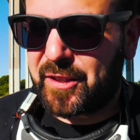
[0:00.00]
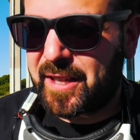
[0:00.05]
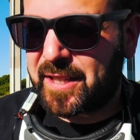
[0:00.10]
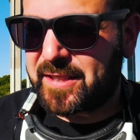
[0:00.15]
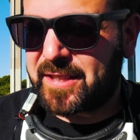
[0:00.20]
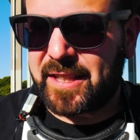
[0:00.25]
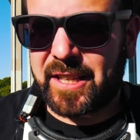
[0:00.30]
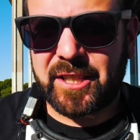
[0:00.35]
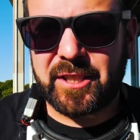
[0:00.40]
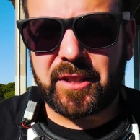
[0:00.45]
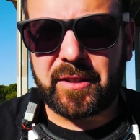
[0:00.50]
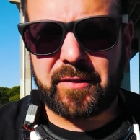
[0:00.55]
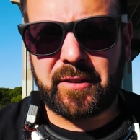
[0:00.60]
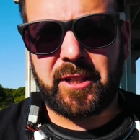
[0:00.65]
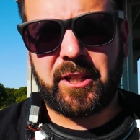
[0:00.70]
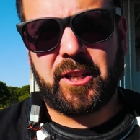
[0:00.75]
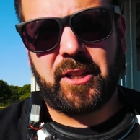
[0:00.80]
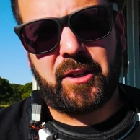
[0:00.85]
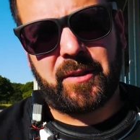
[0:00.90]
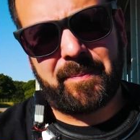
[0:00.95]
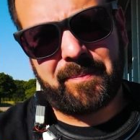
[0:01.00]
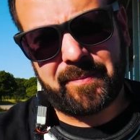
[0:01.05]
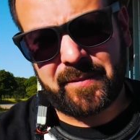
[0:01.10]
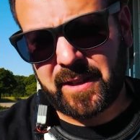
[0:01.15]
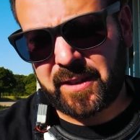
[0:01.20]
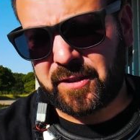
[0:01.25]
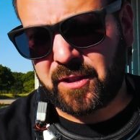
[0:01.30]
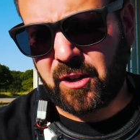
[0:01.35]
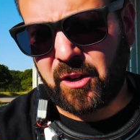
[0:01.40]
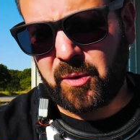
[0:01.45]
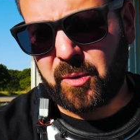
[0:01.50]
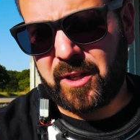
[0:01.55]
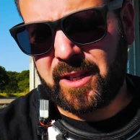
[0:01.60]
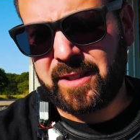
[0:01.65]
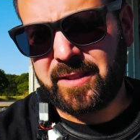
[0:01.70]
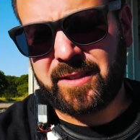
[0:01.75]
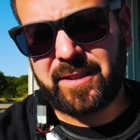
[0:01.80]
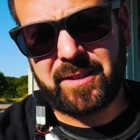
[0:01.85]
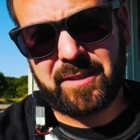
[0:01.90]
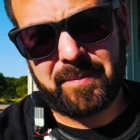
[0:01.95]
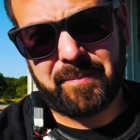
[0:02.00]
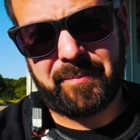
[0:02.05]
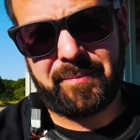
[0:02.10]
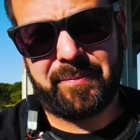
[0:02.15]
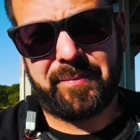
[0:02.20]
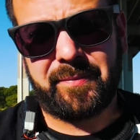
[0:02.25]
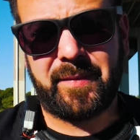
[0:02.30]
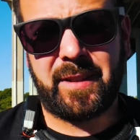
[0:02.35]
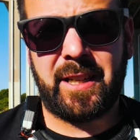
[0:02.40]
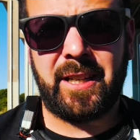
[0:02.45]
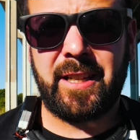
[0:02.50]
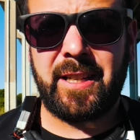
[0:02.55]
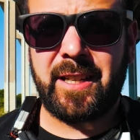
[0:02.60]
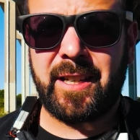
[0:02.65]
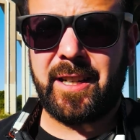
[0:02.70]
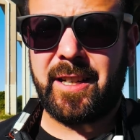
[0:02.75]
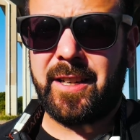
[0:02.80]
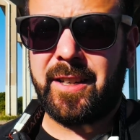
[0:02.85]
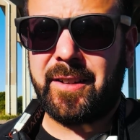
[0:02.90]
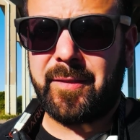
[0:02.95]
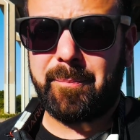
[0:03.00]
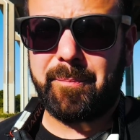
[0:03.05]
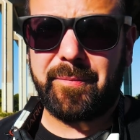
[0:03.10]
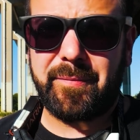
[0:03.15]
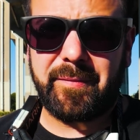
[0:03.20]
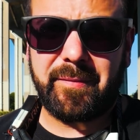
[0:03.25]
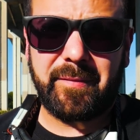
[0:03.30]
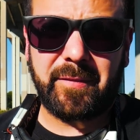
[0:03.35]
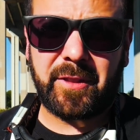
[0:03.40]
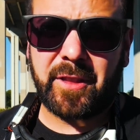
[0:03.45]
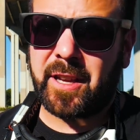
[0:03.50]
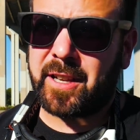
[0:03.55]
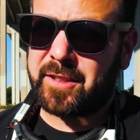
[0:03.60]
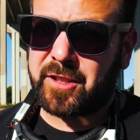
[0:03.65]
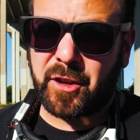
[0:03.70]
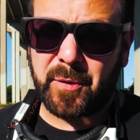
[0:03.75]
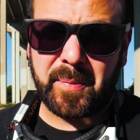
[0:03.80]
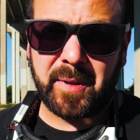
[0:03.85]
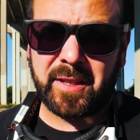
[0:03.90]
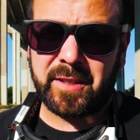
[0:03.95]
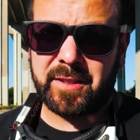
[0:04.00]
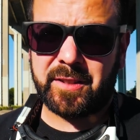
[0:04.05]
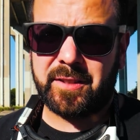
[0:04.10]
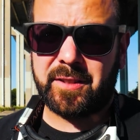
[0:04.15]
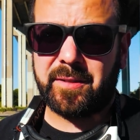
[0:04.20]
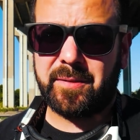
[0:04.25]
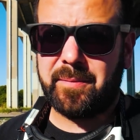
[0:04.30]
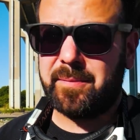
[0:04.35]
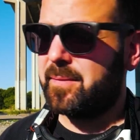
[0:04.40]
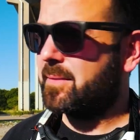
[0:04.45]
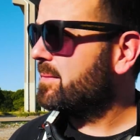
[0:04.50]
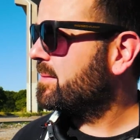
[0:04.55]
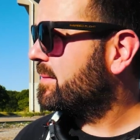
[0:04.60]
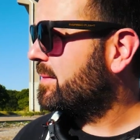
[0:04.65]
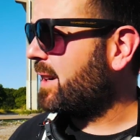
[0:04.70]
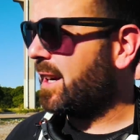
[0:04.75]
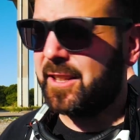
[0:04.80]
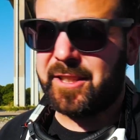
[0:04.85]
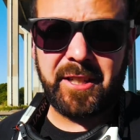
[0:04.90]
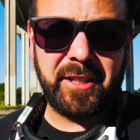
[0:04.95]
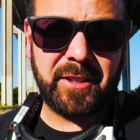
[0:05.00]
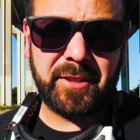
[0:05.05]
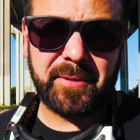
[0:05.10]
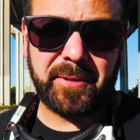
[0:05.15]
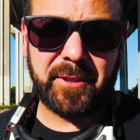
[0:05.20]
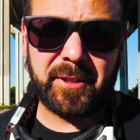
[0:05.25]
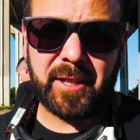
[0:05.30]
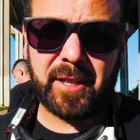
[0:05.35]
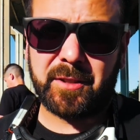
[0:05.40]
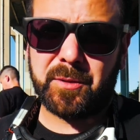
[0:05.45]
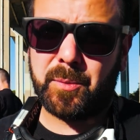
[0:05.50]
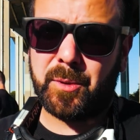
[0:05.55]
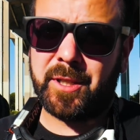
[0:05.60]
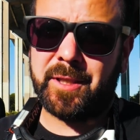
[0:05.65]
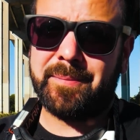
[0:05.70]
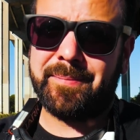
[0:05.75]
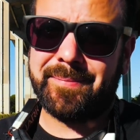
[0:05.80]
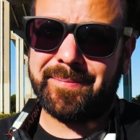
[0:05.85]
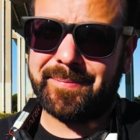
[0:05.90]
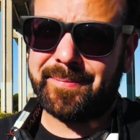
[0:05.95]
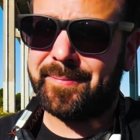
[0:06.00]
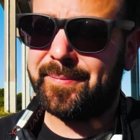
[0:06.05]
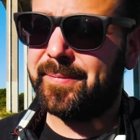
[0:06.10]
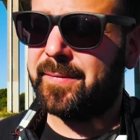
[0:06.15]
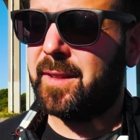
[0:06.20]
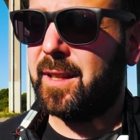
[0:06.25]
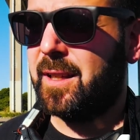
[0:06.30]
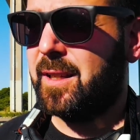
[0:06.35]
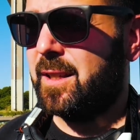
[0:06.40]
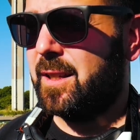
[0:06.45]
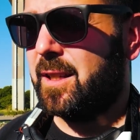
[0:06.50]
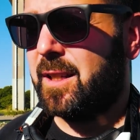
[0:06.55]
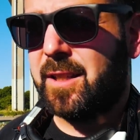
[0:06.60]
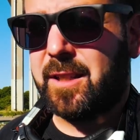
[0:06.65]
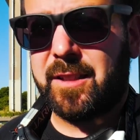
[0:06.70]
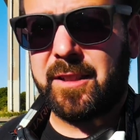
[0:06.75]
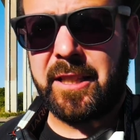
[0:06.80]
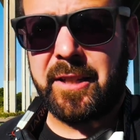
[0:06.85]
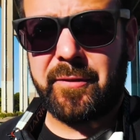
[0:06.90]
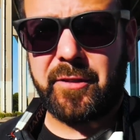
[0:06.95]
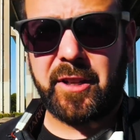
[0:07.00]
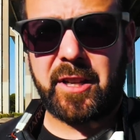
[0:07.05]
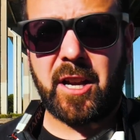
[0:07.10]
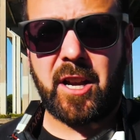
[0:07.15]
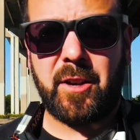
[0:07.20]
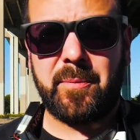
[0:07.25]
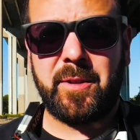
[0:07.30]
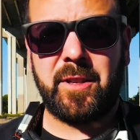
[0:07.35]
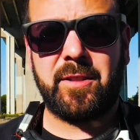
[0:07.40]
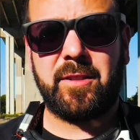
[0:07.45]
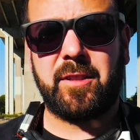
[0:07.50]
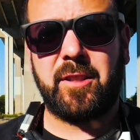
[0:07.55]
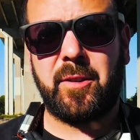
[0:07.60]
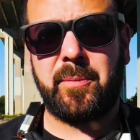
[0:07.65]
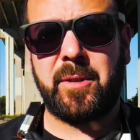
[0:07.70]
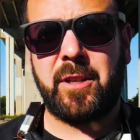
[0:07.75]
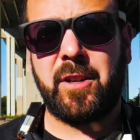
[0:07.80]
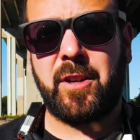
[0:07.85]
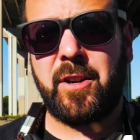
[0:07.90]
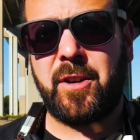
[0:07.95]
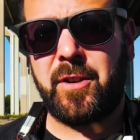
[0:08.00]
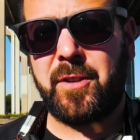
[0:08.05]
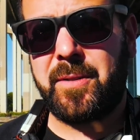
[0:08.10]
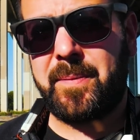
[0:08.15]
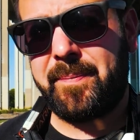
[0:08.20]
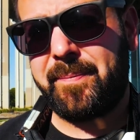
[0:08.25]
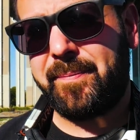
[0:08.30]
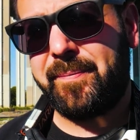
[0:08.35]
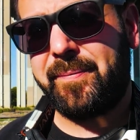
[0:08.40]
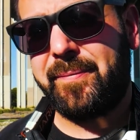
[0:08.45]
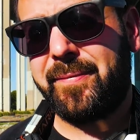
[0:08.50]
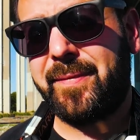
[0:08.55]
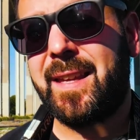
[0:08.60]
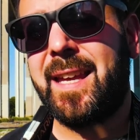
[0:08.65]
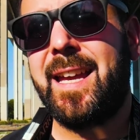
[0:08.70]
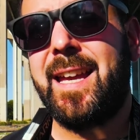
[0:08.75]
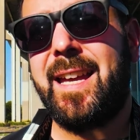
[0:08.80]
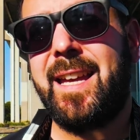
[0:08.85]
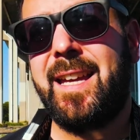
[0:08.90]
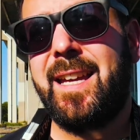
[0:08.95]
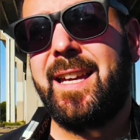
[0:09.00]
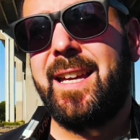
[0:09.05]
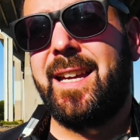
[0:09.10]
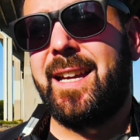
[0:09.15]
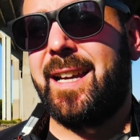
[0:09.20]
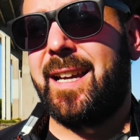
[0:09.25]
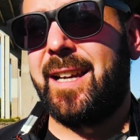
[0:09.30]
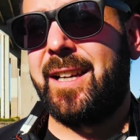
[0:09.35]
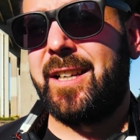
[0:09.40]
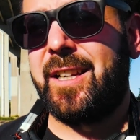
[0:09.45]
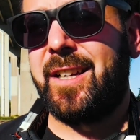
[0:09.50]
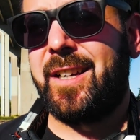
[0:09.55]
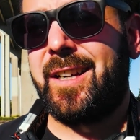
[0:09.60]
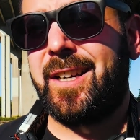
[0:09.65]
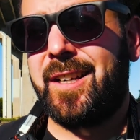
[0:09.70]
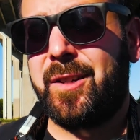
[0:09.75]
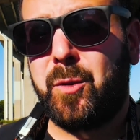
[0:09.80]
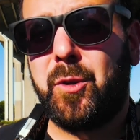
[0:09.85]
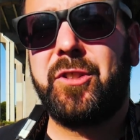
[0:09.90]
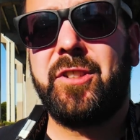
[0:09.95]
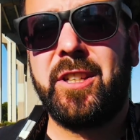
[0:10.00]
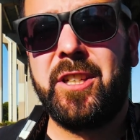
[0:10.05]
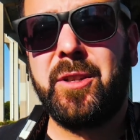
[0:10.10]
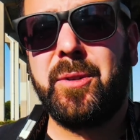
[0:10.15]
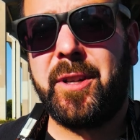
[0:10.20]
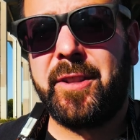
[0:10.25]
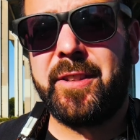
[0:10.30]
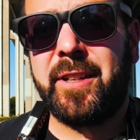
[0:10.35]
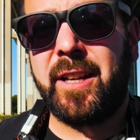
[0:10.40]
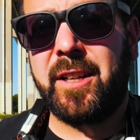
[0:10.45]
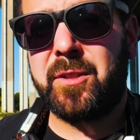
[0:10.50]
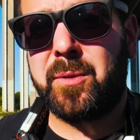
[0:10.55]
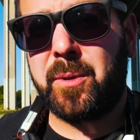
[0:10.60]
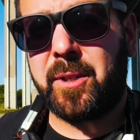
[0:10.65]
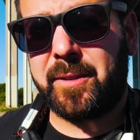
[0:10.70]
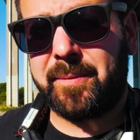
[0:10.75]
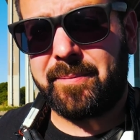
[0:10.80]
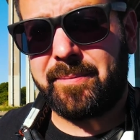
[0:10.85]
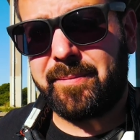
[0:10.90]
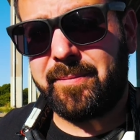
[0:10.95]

That's the end of the video. As always, any things I missed, ideas for the next one, leave the comments, let me know, and we'll see you on the next one.